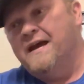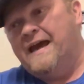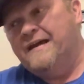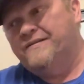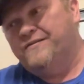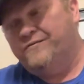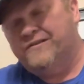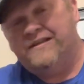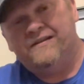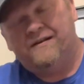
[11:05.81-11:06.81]
And to
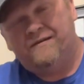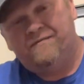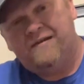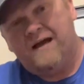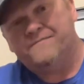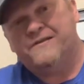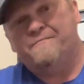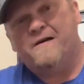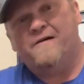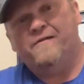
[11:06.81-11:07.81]
see the cops
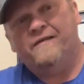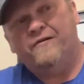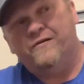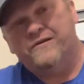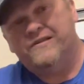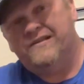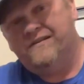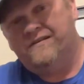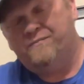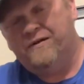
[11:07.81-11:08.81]
come out and the urgency
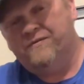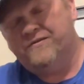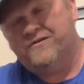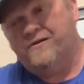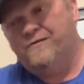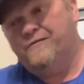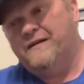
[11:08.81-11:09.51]
that the Beatles showed,